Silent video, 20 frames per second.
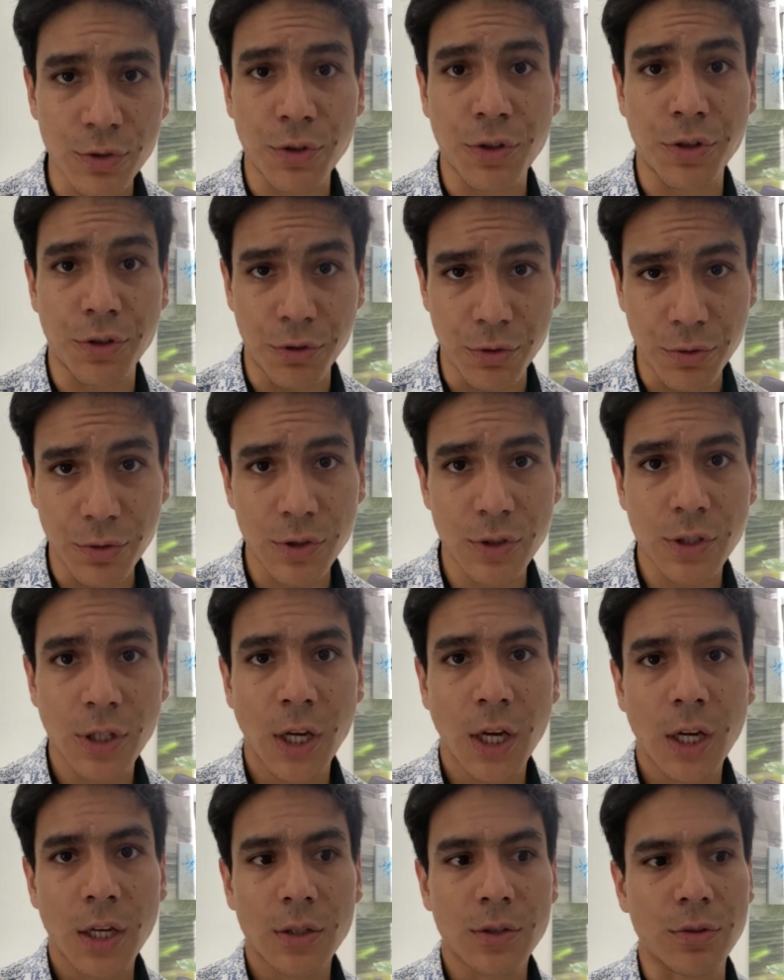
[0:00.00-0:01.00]
use
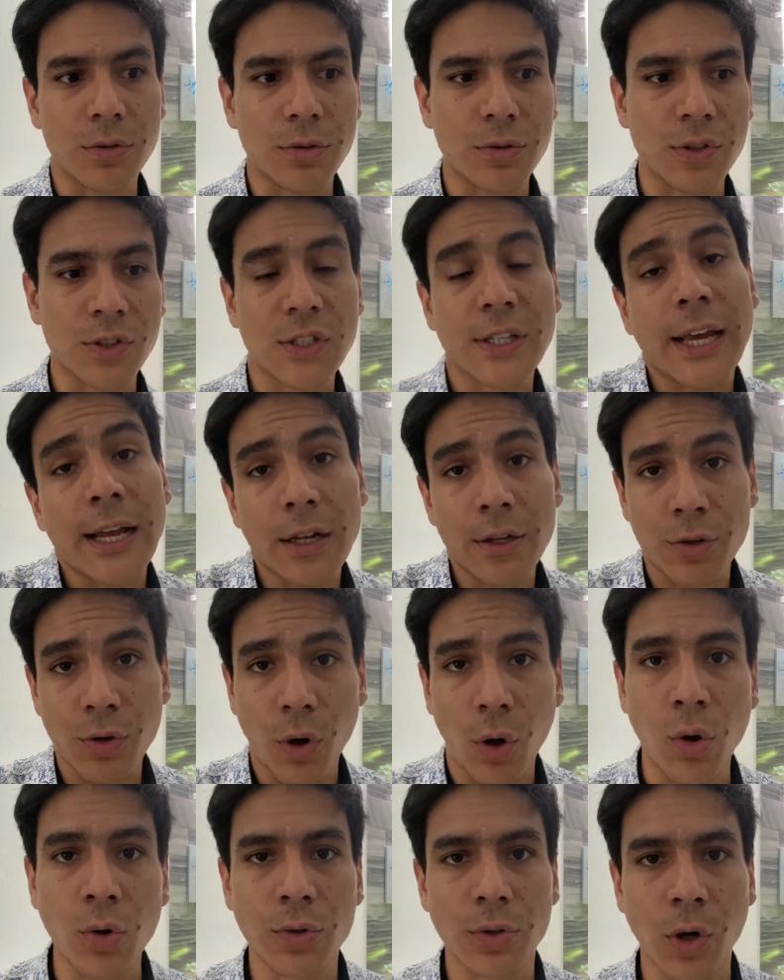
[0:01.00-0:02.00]
to scale your
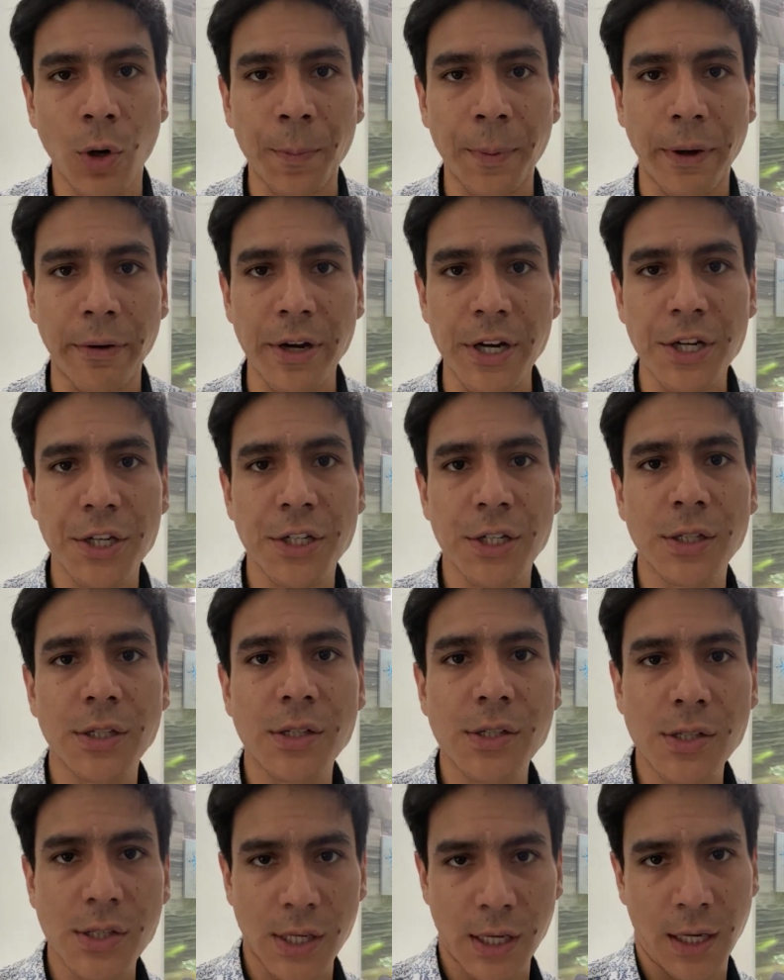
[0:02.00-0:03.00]
own
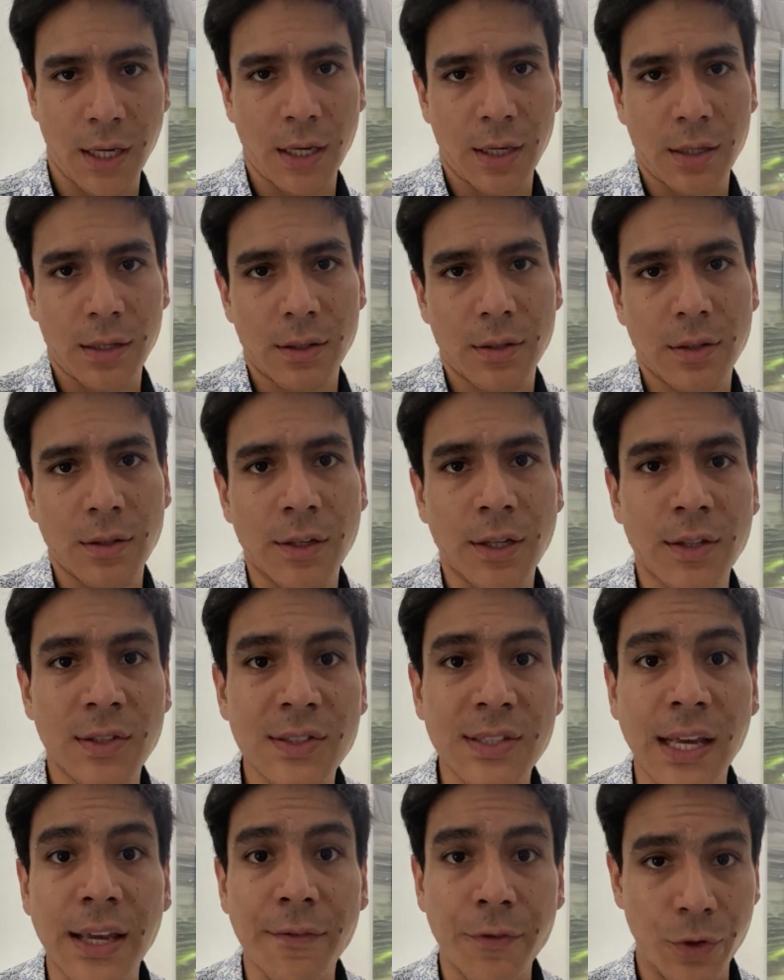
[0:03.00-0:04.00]
operations and
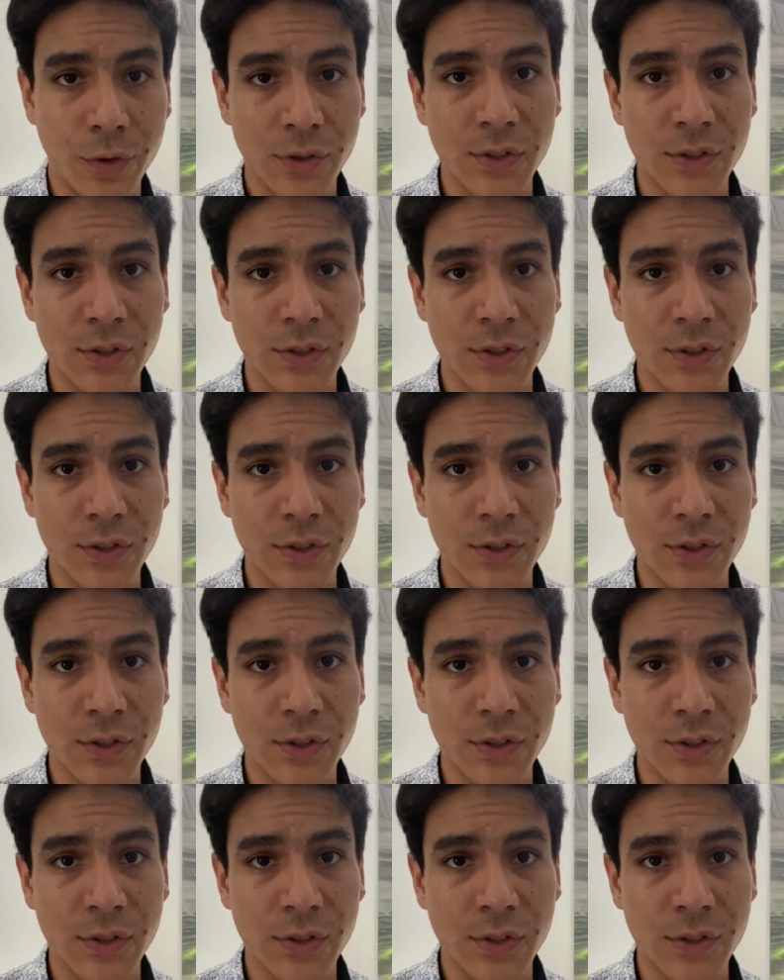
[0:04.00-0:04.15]
save